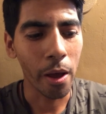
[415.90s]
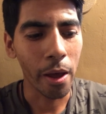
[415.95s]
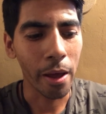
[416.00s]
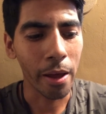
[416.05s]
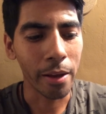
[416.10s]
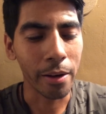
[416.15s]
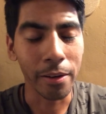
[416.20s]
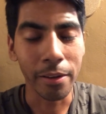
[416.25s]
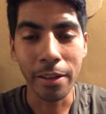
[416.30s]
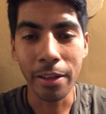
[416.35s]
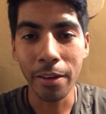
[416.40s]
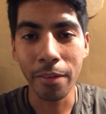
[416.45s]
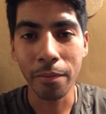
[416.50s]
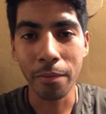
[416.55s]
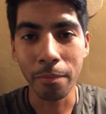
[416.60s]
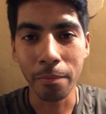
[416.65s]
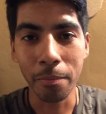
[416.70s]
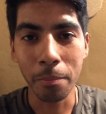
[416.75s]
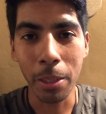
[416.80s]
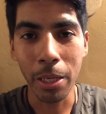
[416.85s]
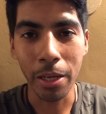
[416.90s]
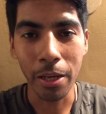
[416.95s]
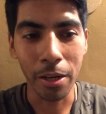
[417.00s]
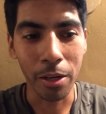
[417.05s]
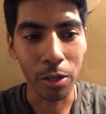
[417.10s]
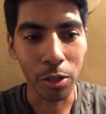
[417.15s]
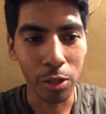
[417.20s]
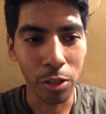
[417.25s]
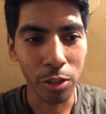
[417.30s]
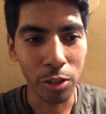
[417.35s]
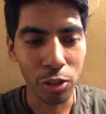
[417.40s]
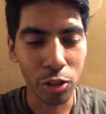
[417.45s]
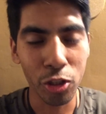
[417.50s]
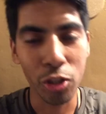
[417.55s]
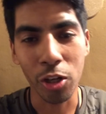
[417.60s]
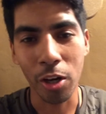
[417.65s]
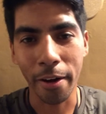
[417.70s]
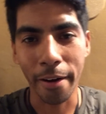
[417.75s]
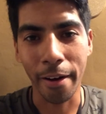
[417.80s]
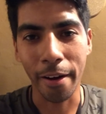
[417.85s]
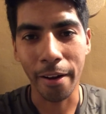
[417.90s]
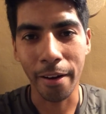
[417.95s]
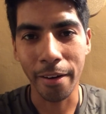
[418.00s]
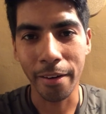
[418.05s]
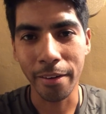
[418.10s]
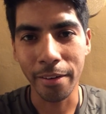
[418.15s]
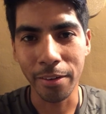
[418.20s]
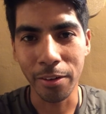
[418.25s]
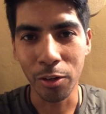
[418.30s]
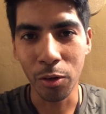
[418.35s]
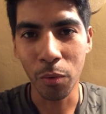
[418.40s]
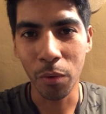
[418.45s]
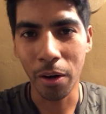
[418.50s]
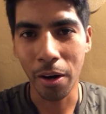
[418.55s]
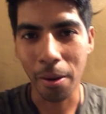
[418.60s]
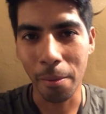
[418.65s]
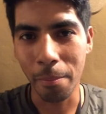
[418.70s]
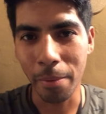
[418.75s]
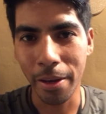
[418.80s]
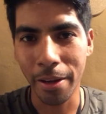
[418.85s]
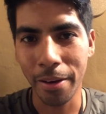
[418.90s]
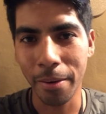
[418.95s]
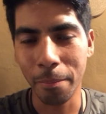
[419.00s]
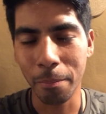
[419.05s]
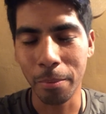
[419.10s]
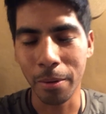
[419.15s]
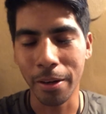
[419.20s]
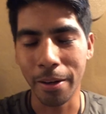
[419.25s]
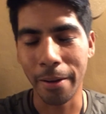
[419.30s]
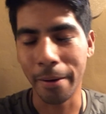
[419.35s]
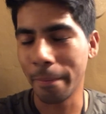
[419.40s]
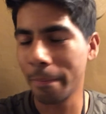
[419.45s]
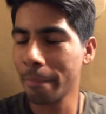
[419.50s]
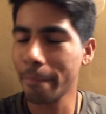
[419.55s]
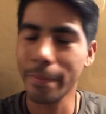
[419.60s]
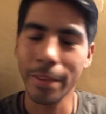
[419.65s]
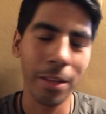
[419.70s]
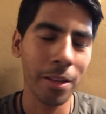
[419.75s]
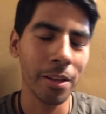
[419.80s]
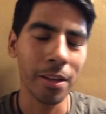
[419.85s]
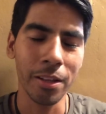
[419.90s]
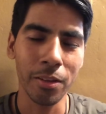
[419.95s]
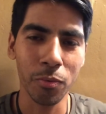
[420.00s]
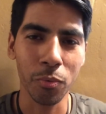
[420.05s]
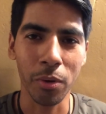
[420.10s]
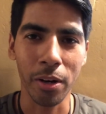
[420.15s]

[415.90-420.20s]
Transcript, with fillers: and give me a good shot, you know what I mean? But it's